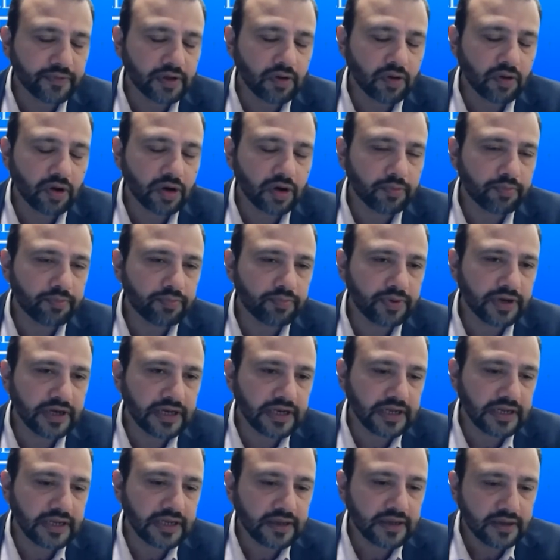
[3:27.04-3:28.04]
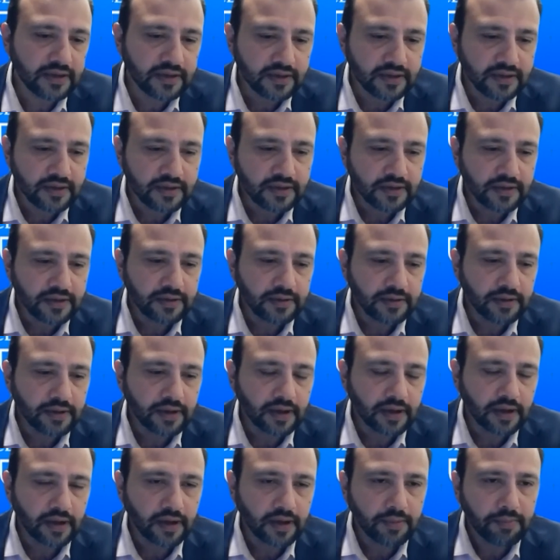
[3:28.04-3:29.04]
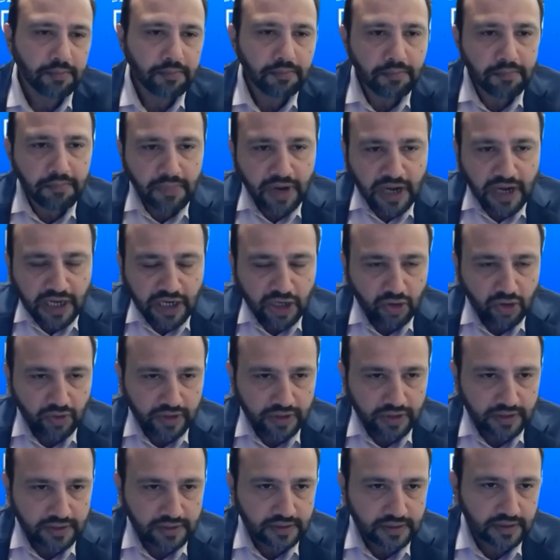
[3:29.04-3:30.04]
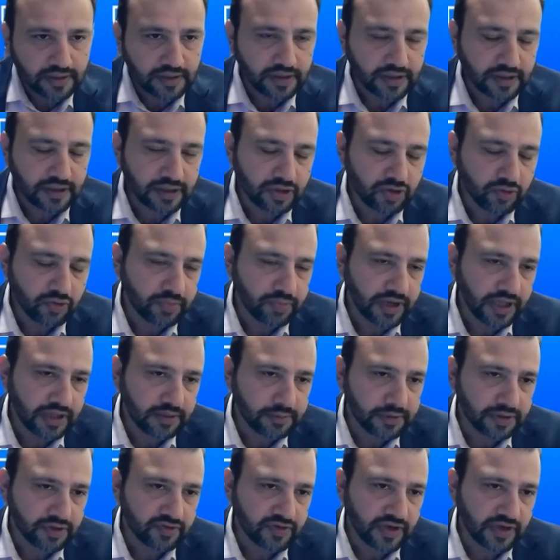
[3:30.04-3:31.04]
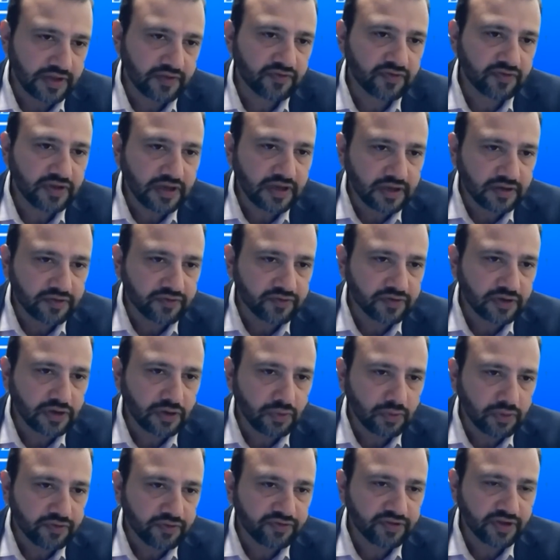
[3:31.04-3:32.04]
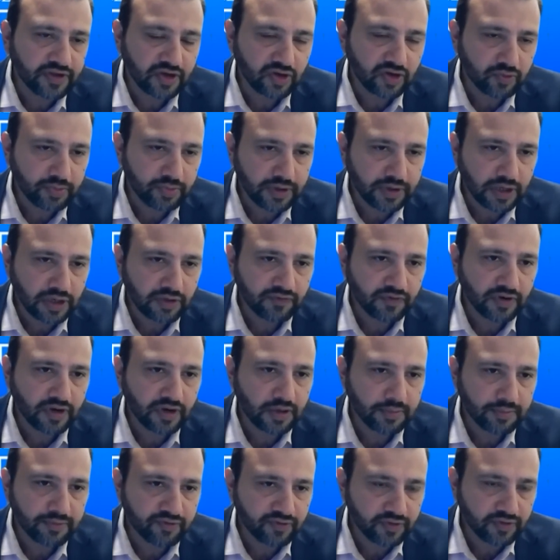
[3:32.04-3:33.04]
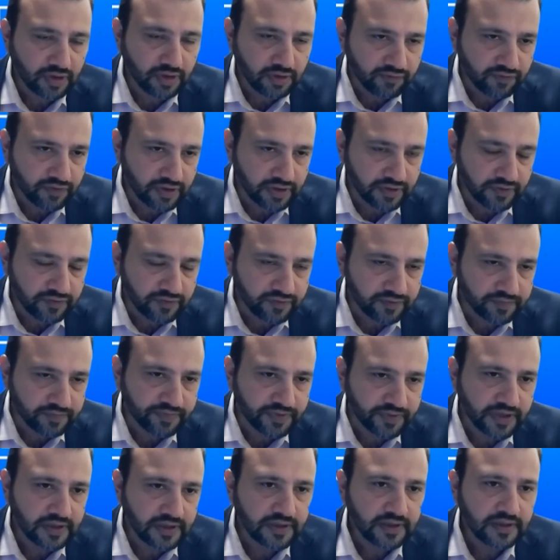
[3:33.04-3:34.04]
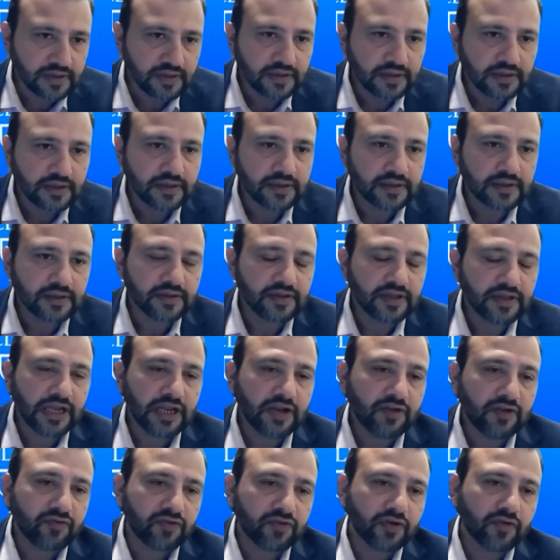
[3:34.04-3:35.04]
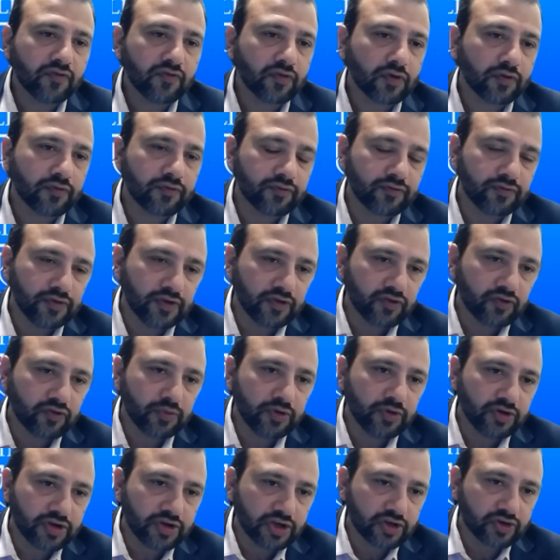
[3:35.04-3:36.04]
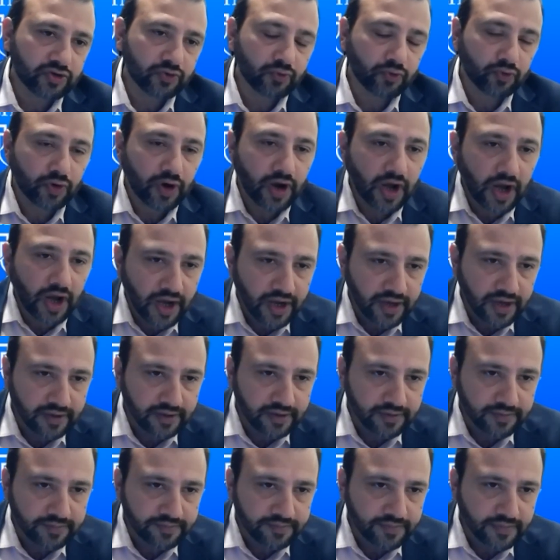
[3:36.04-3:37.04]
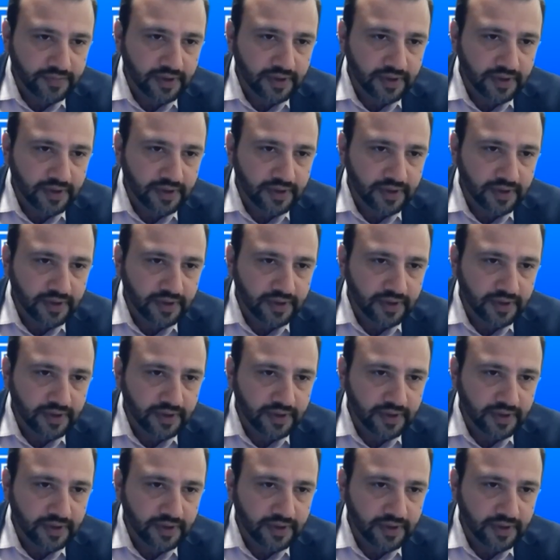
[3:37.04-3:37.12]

or pre-myeloid neoplasm like CCUS, clonal cytopenia for interim significance, the incidence of this mutation was higher,